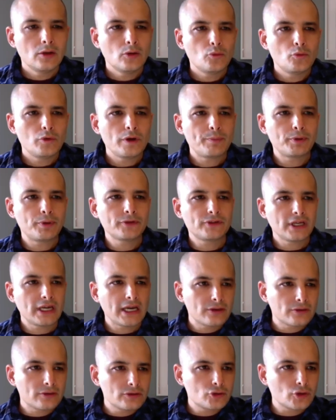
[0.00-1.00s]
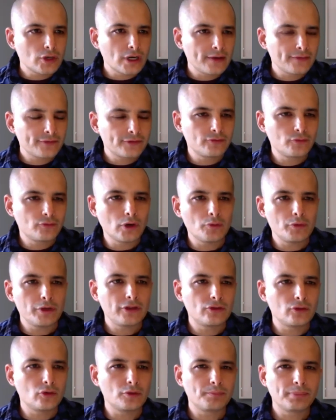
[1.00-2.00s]
We put together a draft of what we
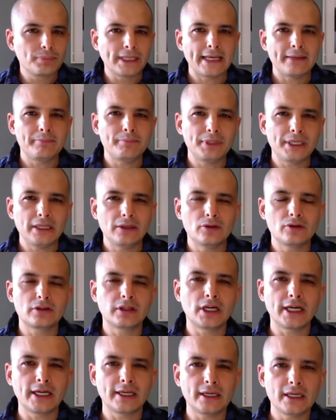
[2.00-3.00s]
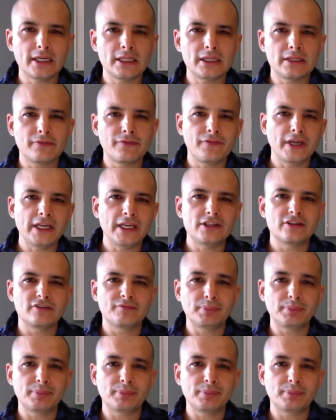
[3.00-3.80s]
thought Plan B looked like in the face of